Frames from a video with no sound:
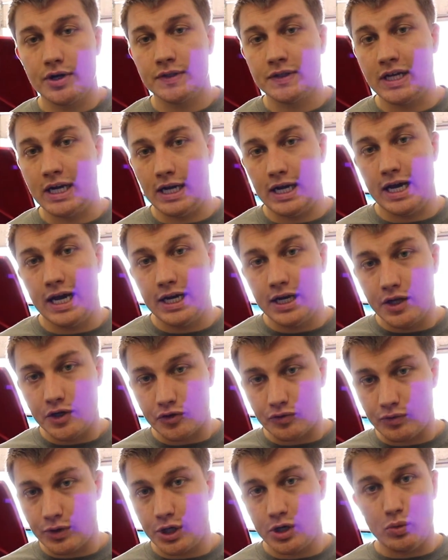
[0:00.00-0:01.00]
It's got a 9-inch
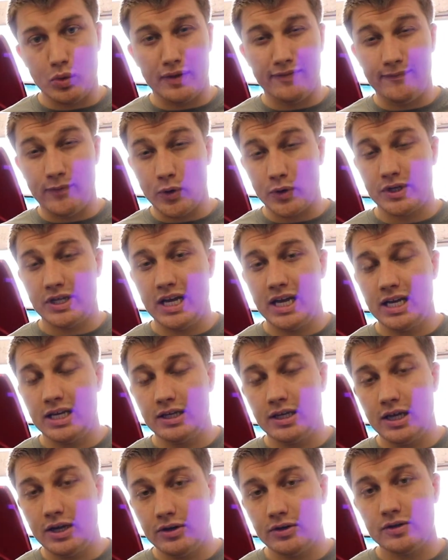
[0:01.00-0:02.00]
rear with
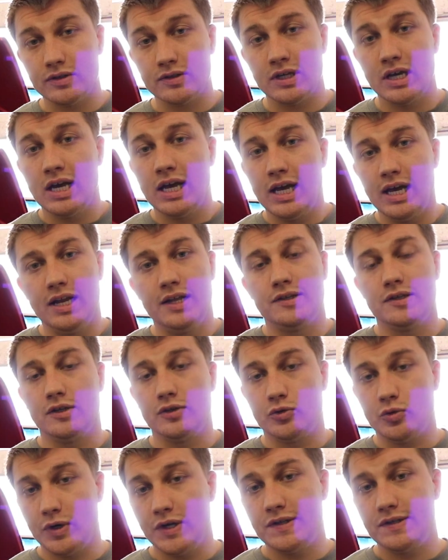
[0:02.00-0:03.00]
410 gears, and it's
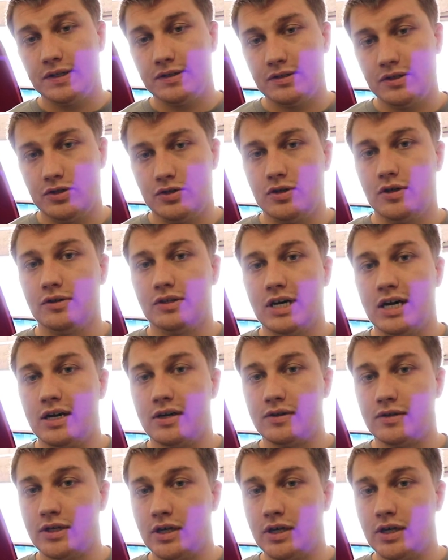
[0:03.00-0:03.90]
on 26-inch tall tires.